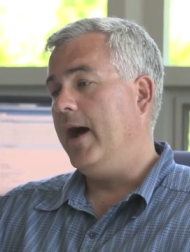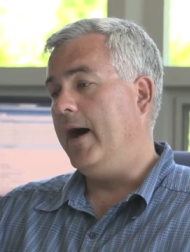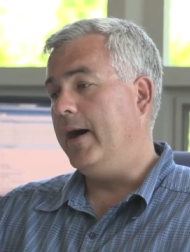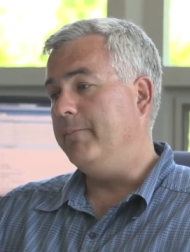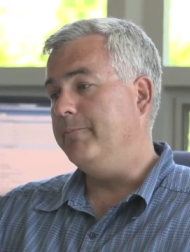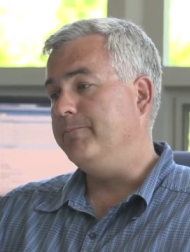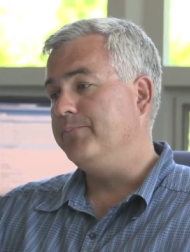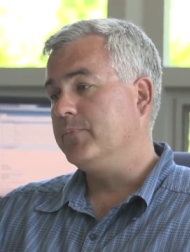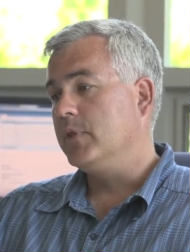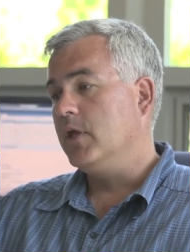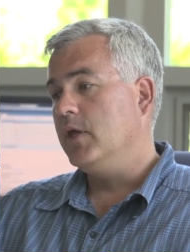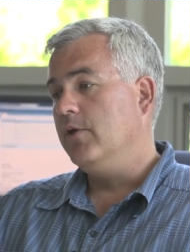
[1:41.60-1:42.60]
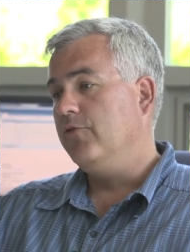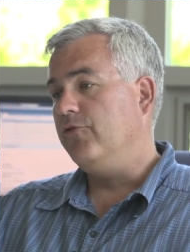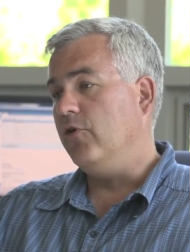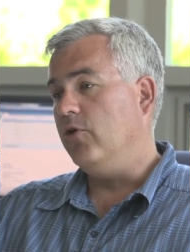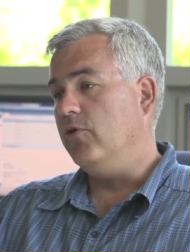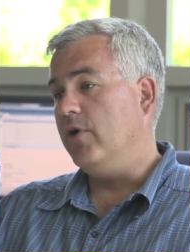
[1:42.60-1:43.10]
Um,
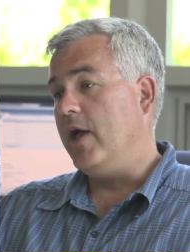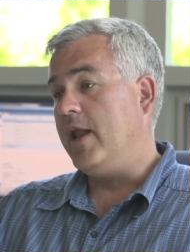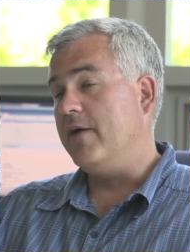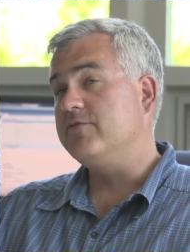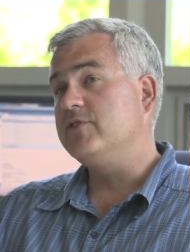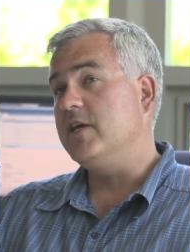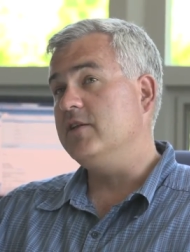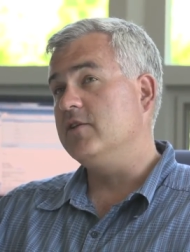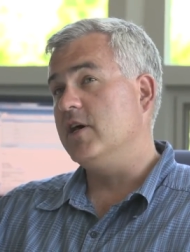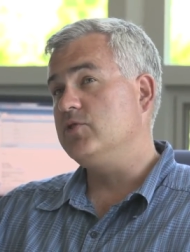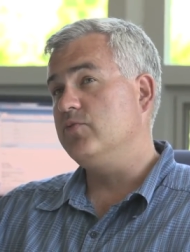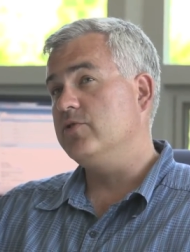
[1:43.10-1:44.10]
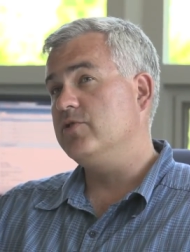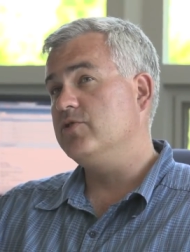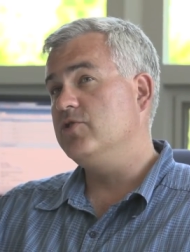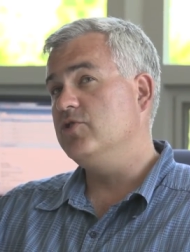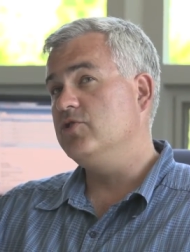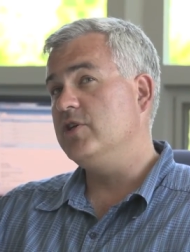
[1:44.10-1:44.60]
so, and I've stayed in touch with
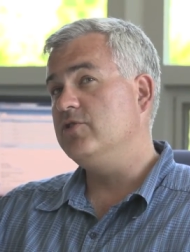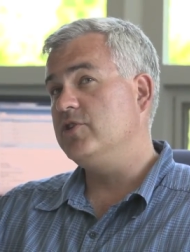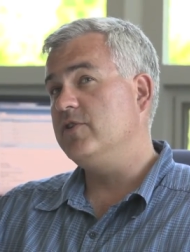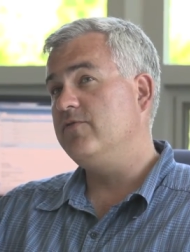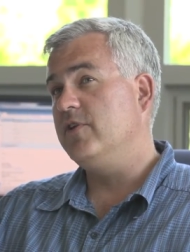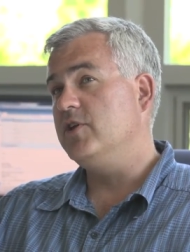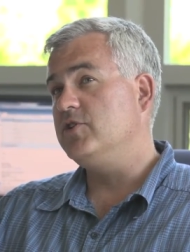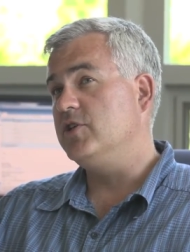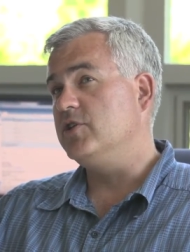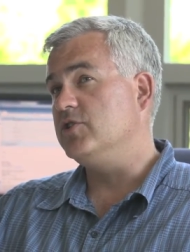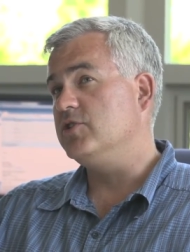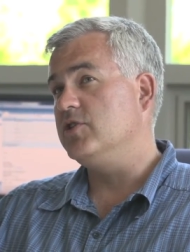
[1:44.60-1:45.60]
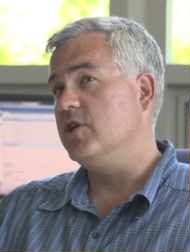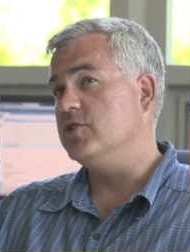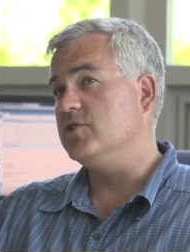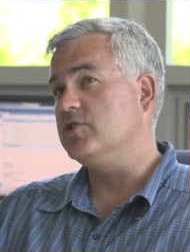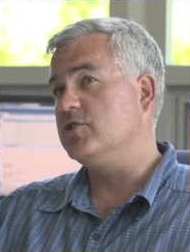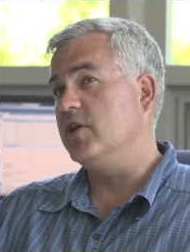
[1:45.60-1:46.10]
Jin. Jin finished his,
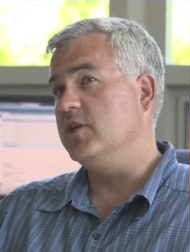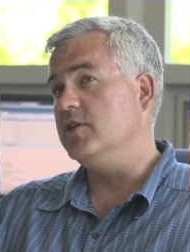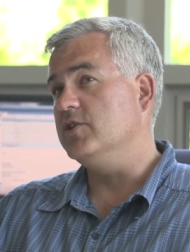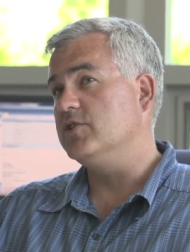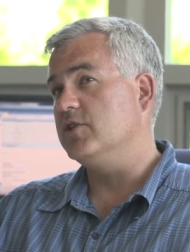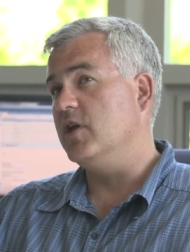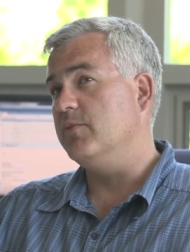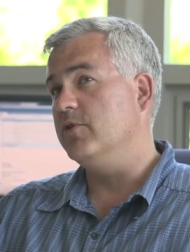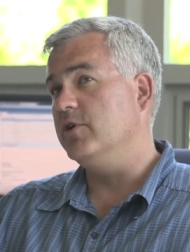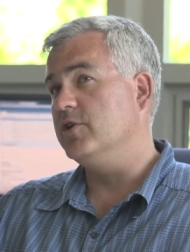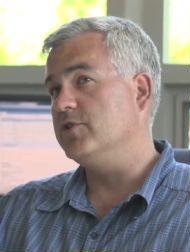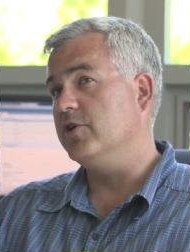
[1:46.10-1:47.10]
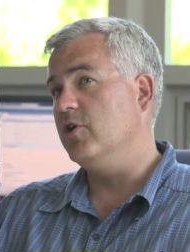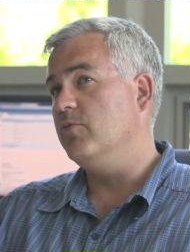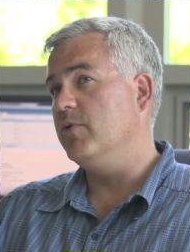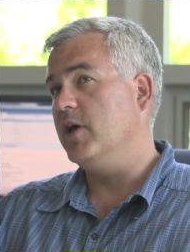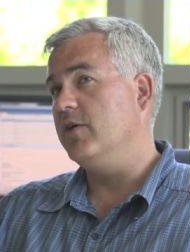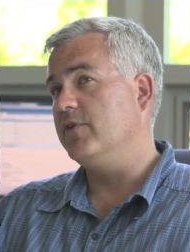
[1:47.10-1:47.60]
his studies a number of years ago,
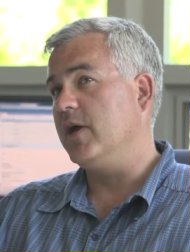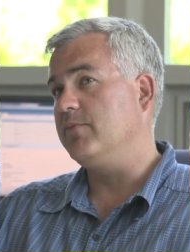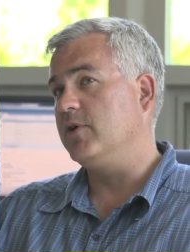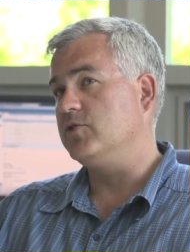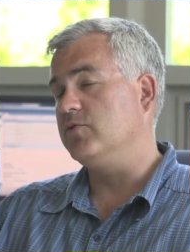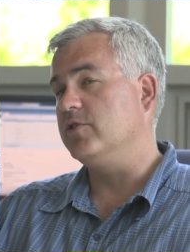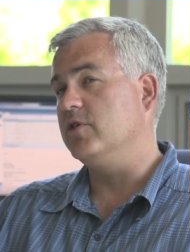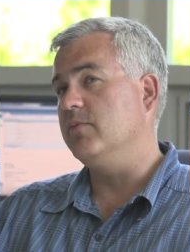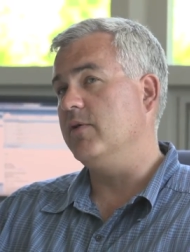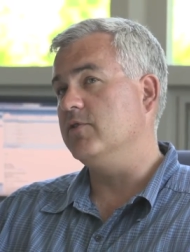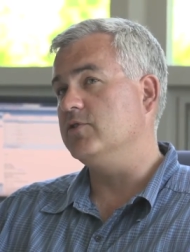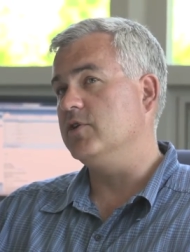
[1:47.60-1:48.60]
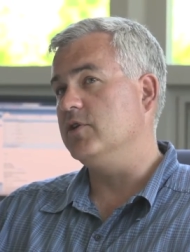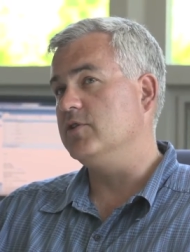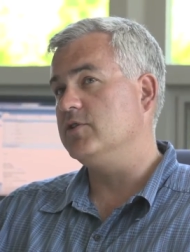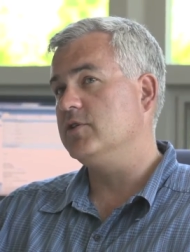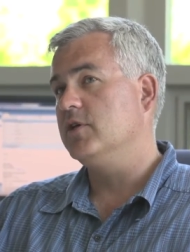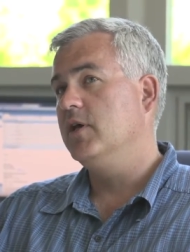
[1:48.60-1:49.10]
but I've kept touch with them ever
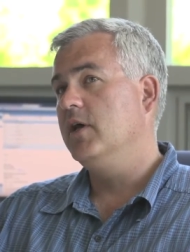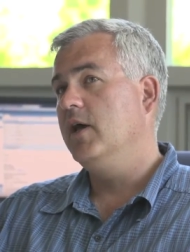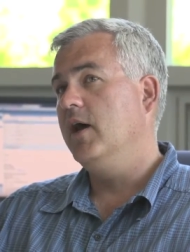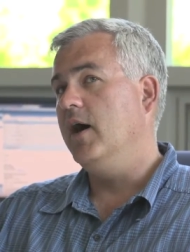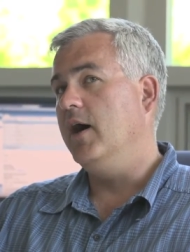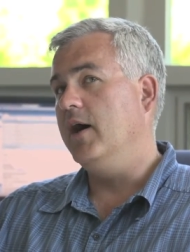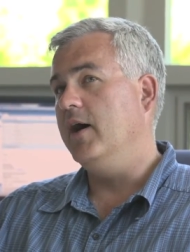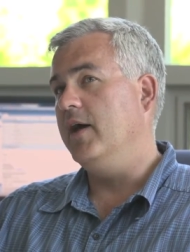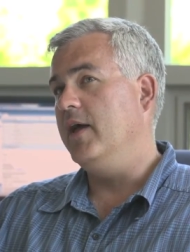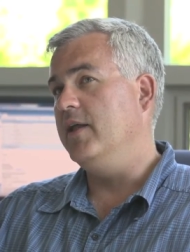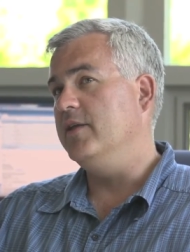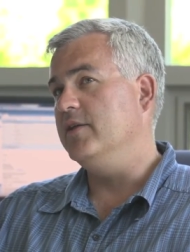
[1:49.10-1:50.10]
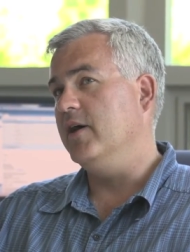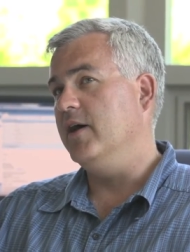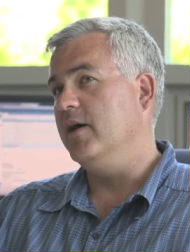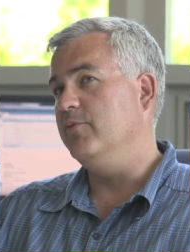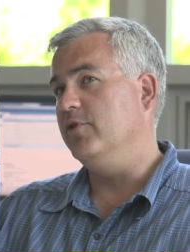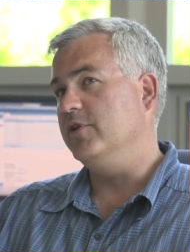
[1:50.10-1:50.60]
since, uh, and
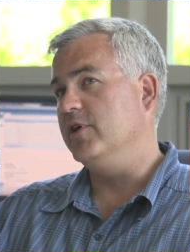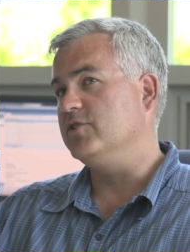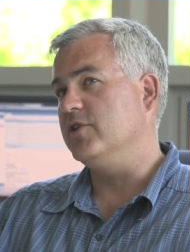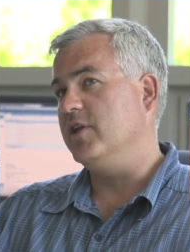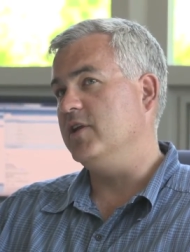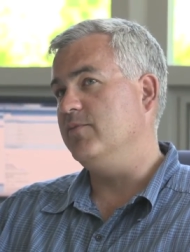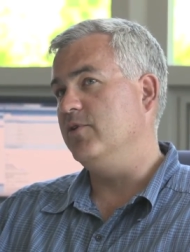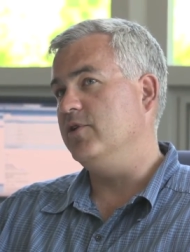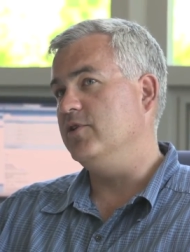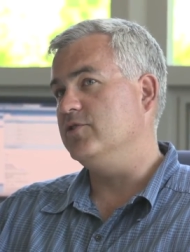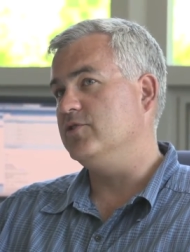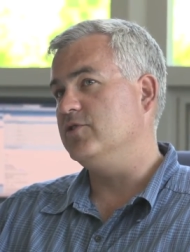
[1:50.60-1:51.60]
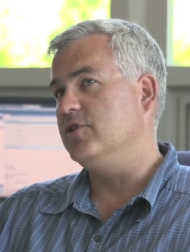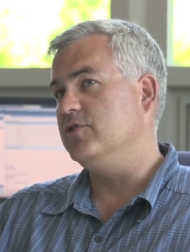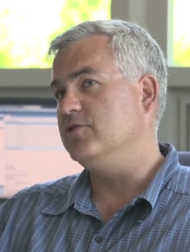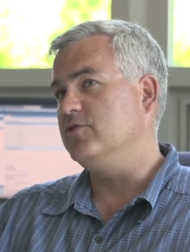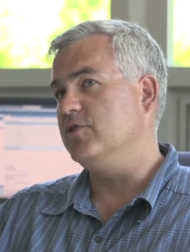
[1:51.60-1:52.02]
uh, I'm really excited about his, his